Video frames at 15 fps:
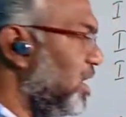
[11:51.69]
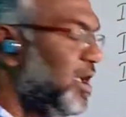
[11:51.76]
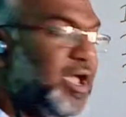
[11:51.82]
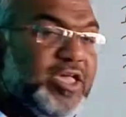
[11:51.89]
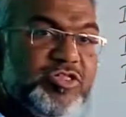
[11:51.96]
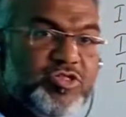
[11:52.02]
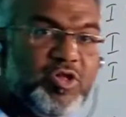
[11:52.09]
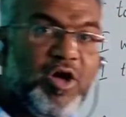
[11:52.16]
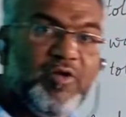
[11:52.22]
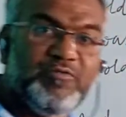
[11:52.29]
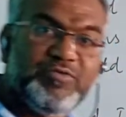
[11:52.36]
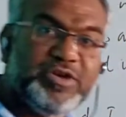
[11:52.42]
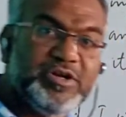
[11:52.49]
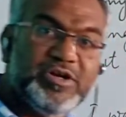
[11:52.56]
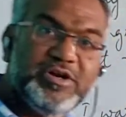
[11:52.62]
a
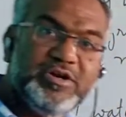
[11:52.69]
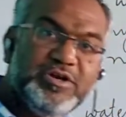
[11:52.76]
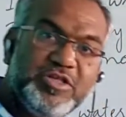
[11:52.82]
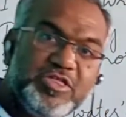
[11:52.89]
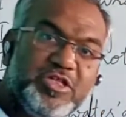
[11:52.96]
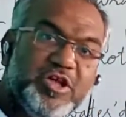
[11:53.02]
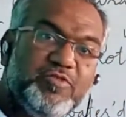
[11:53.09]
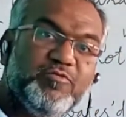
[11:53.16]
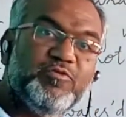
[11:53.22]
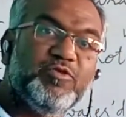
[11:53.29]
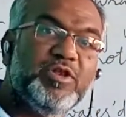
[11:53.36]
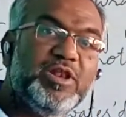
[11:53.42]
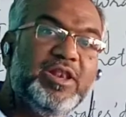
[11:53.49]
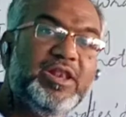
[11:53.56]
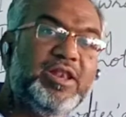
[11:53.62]
soft,
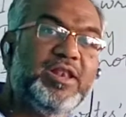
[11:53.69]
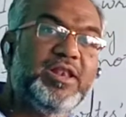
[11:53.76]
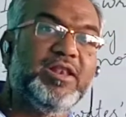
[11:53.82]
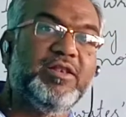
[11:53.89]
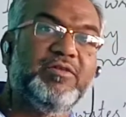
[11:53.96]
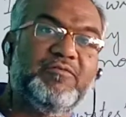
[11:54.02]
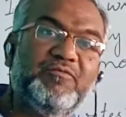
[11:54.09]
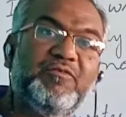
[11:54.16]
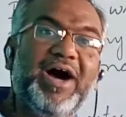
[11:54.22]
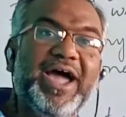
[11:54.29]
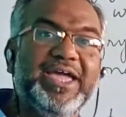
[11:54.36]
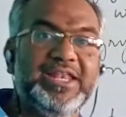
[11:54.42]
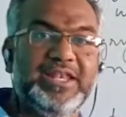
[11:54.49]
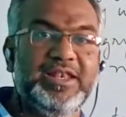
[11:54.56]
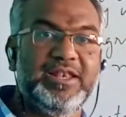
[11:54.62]
deceitful
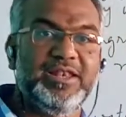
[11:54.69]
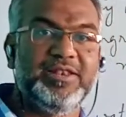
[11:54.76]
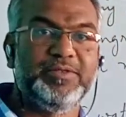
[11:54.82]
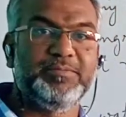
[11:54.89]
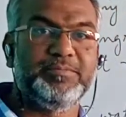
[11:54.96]
while.